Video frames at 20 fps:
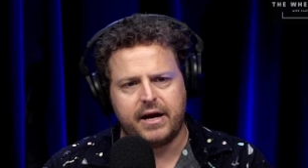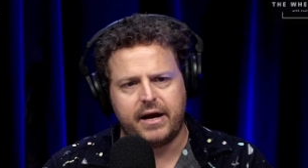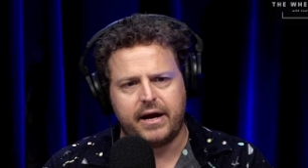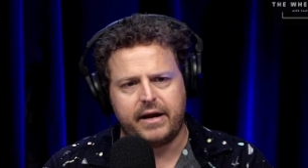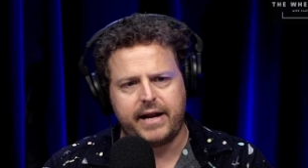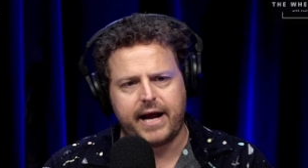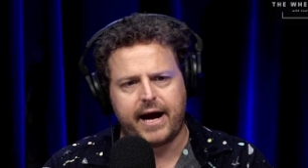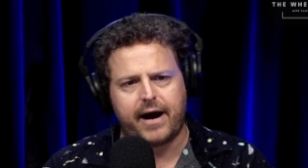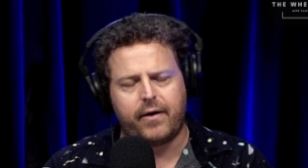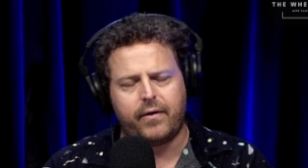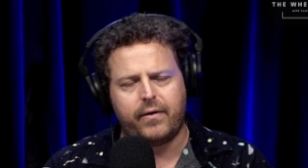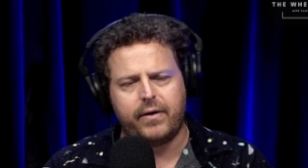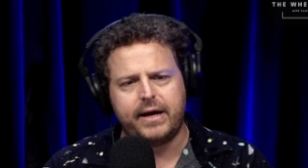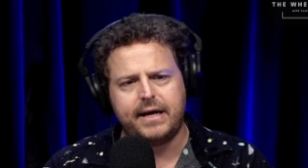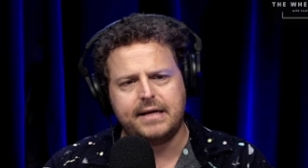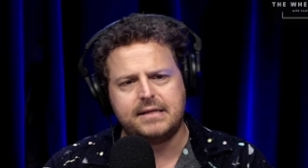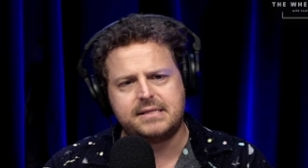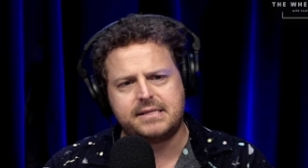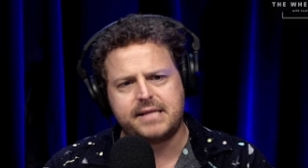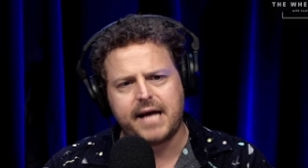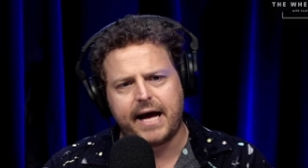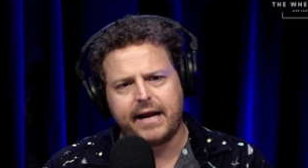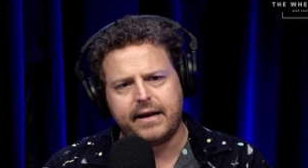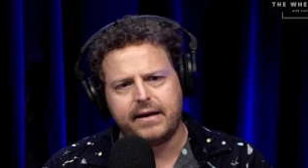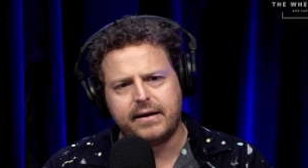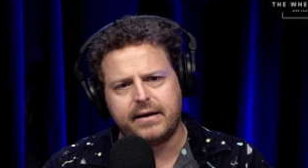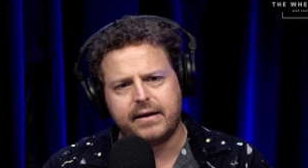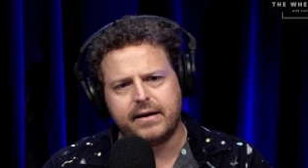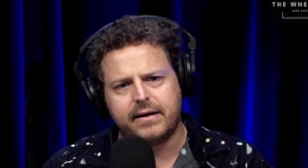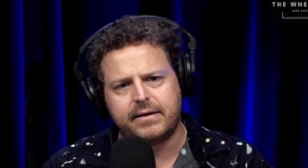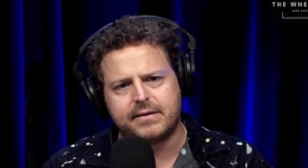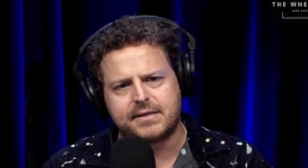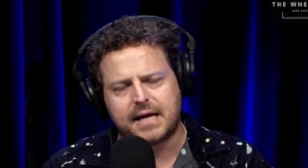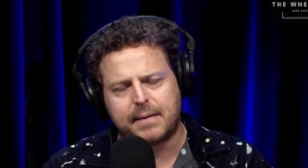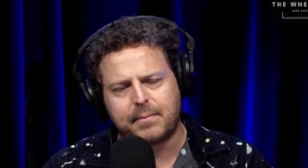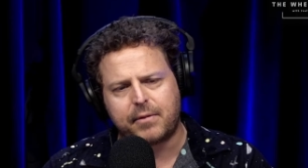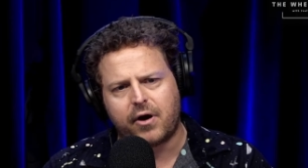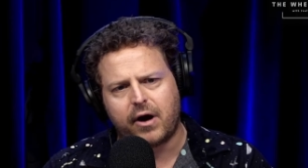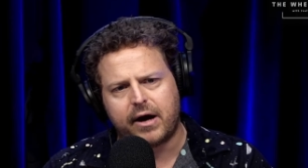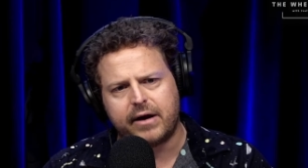Now, is that
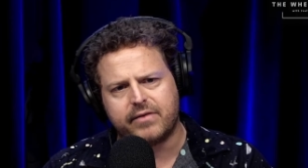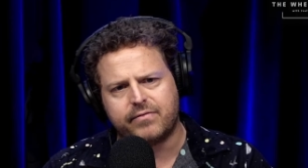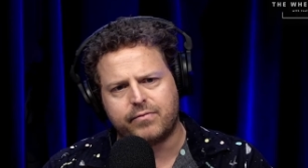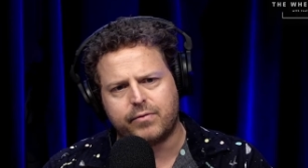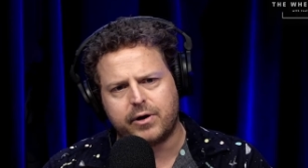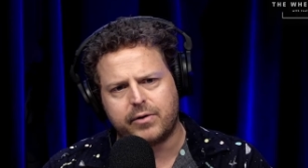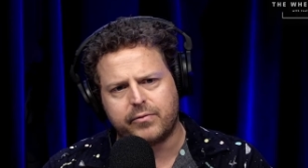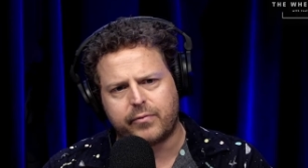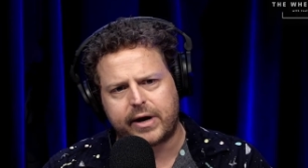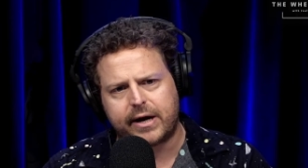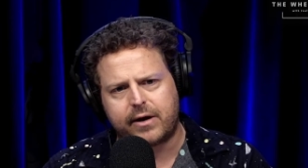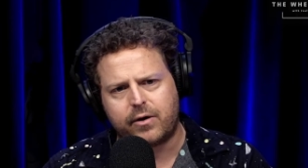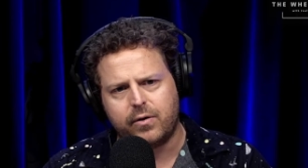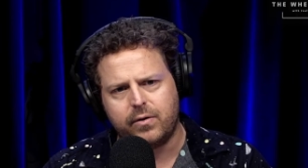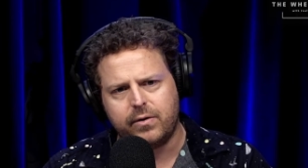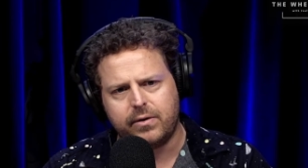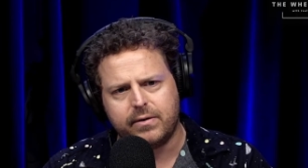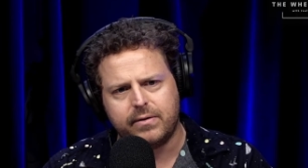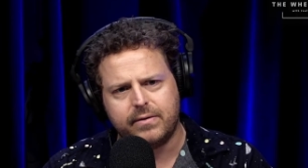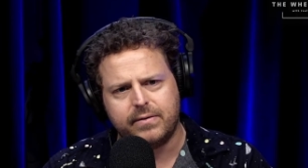some kind of world record?